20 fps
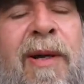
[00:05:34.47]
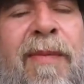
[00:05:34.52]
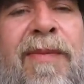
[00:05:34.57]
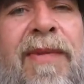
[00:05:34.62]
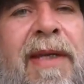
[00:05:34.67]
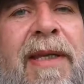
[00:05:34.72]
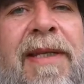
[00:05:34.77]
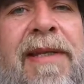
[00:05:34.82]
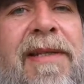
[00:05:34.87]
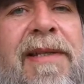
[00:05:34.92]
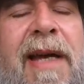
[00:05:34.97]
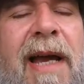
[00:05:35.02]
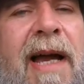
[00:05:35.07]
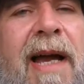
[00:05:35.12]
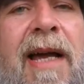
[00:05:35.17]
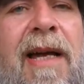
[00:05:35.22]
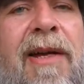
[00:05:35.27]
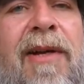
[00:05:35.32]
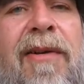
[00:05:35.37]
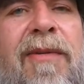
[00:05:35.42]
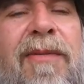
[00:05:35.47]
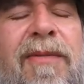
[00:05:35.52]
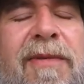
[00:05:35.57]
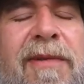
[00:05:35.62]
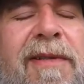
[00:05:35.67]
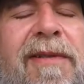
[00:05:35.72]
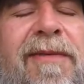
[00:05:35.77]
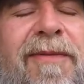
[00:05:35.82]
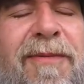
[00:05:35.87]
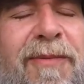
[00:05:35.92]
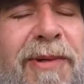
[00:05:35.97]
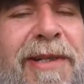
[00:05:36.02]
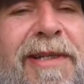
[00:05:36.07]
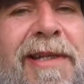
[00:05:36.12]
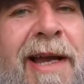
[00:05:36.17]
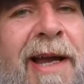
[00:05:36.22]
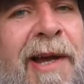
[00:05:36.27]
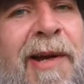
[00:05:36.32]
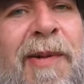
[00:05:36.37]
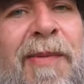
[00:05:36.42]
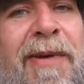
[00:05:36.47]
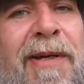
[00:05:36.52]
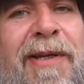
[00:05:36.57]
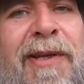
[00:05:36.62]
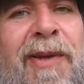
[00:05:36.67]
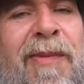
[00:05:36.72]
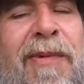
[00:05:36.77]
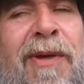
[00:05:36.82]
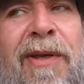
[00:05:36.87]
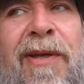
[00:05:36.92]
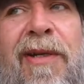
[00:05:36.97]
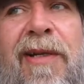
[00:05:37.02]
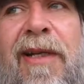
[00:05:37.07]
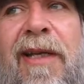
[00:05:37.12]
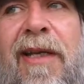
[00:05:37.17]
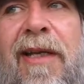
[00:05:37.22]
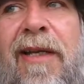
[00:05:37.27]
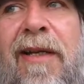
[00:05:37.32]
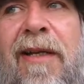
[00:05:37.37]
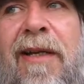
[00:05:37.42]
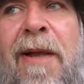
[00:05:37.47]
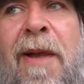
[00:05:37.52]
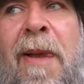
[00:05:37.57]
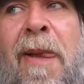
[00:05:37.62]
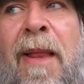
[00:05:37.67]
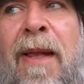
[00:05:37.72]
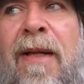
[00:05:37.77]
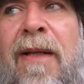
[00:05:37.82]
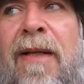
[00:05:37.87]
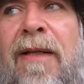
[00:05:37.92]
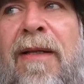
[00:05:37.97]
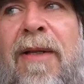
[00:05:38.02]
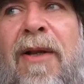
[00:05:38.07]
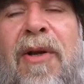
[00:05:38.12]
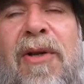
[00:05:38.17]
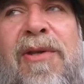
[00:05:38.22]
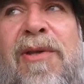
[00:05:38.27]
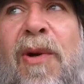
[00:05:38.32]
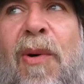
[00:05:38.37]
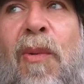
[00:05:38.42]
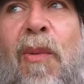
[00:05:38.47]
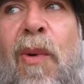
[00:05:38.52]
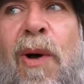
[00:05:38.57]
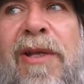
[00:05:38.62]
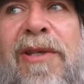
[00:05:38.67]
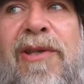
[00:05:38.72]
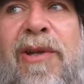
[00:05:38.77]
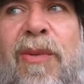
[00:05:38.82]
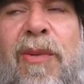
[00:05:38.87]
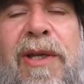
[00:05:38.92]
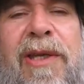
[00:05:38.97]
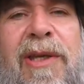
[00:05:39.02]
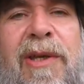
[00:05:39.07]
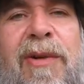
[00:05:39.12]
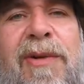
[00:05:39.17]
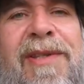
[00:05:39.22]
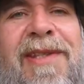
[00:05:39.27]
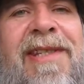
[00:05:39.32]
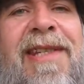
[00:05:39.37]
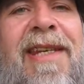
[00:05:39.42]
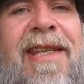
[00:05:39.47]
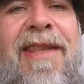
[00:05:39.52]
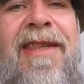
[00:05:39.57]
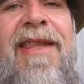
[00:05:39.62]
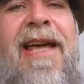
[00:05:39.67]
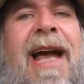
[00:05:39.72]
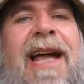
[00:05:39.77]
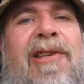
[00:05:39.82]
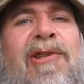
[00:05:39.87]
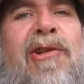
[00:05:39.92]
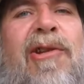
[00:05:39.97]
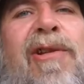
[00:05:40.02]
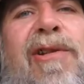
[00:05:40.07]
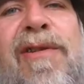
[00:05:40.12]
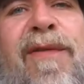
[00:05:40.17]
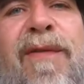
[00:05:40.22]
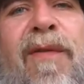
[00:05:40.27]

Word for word: up the entire retirement community. So, what do we use dethatchers